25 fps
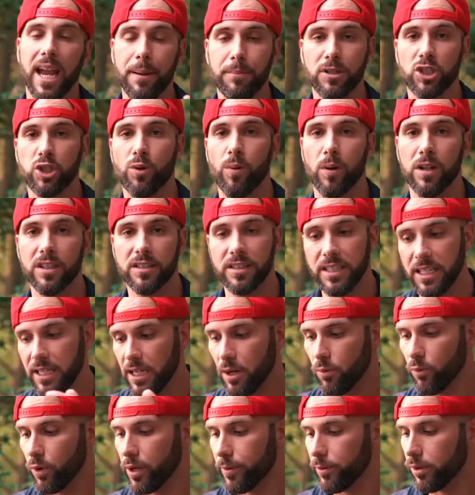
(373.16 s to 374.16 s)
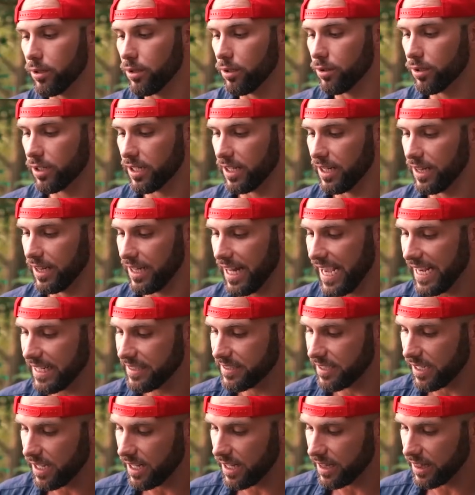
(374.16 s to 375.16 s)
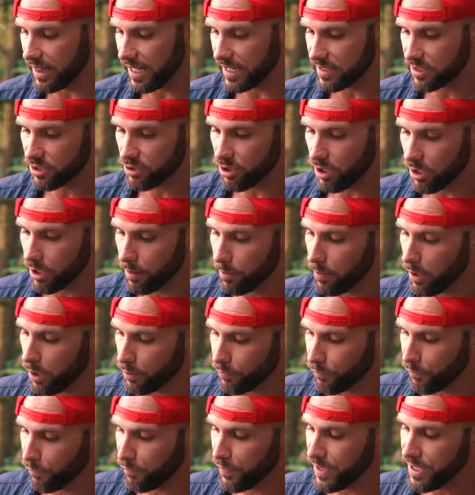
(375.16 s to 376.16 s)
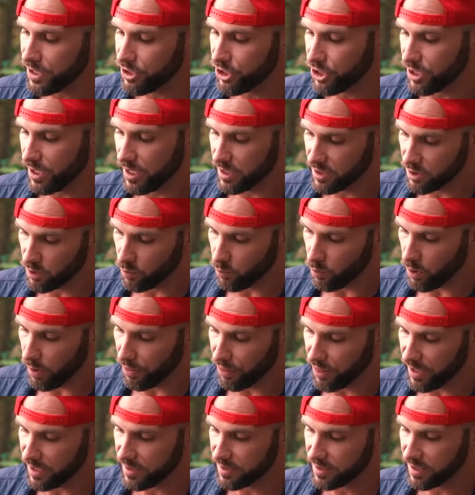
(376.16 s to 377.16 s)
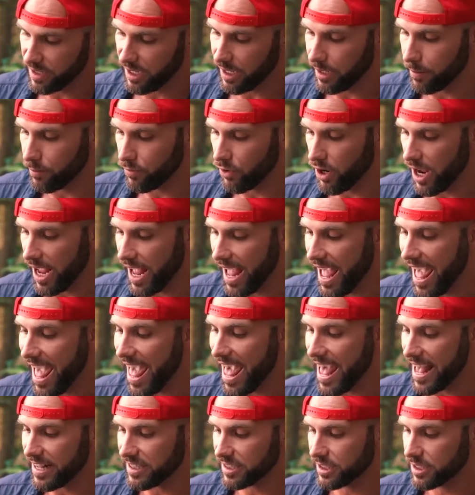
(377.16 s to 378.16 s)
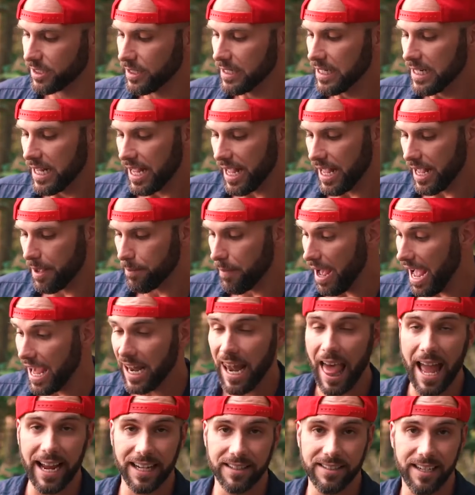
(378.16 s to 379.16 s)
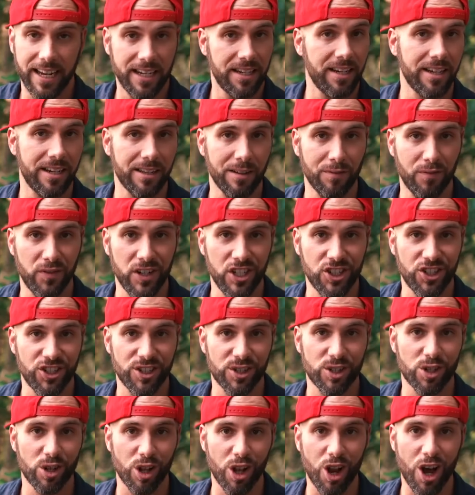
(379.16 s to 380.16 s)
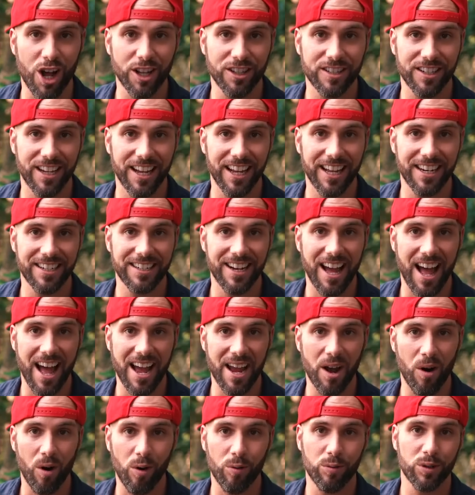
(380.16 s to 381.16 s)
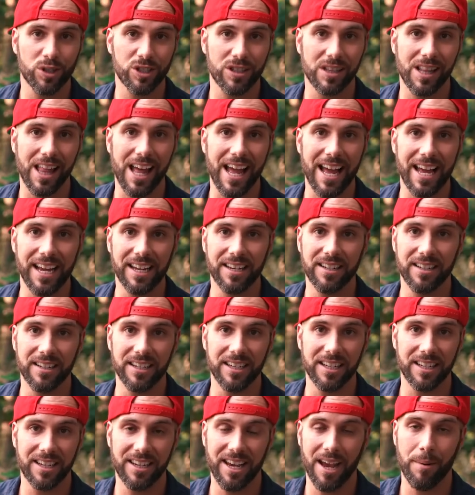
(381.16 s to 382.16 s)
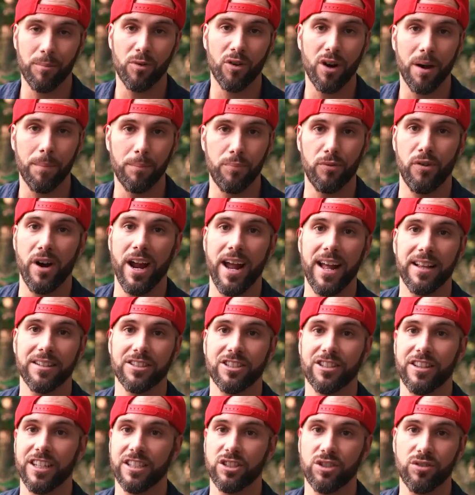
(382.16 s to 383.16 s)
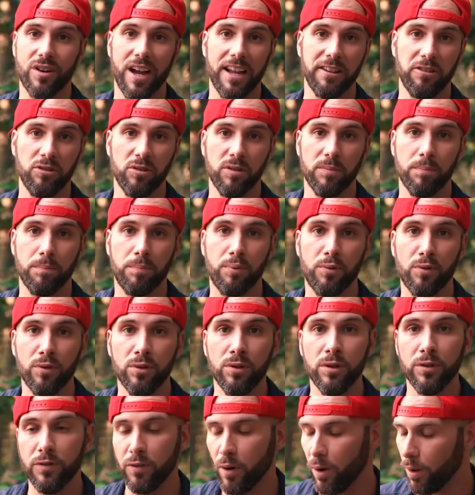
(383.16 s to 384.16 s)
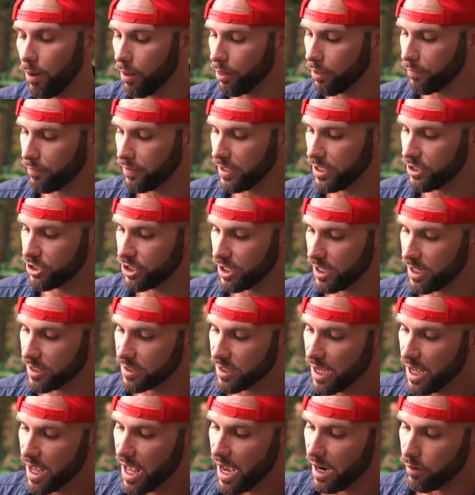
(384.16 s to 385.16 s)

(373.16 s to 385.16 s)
Image quality, we will look later. Let's talk about features, what this camera has. I like technical features a lot, and I always like camera brands that try to improve all the features.